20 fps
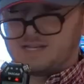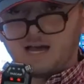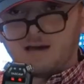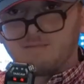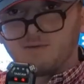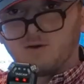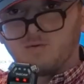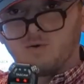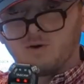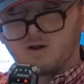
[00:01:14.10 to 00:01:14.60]

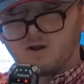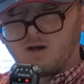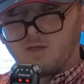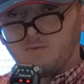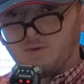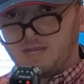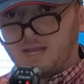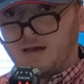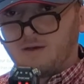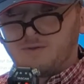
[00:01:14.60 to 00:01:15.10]
down by one all
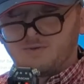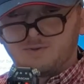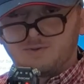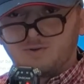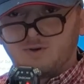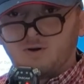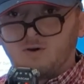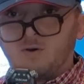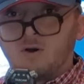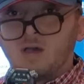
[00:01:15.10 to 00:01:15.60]
the way down.
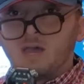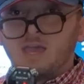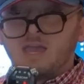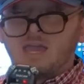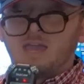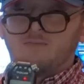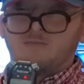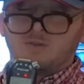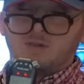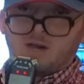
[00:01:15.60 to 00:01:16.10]
So,
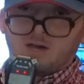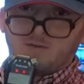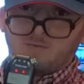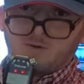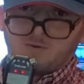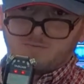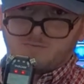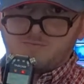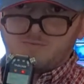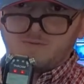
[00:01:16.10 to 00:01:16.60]
if you got a
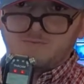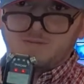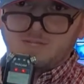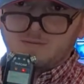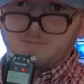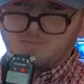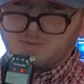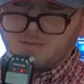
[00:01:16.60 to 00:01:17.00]
vote for 15th